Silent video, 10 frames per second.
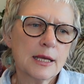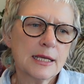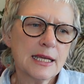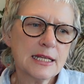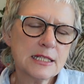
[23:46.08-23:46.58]

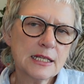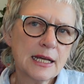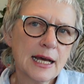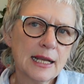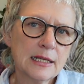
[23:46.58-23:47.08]
getting
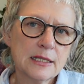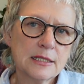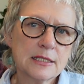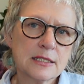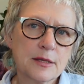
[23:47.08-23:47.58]

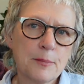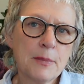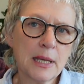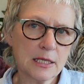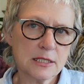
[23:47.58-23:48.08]
colours
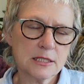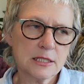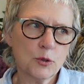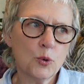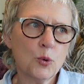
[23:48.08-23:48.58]

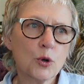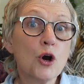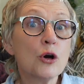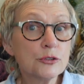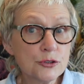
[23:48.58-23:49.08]
mixed or
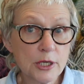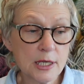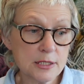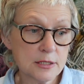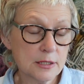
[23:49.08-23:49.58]

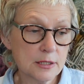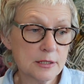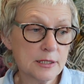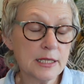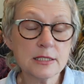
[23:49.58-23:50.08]
contrasted
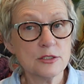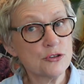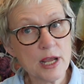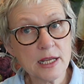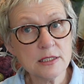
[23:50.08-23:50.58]
that is
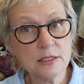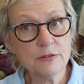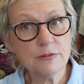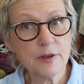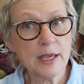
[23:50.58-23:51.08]
attractive,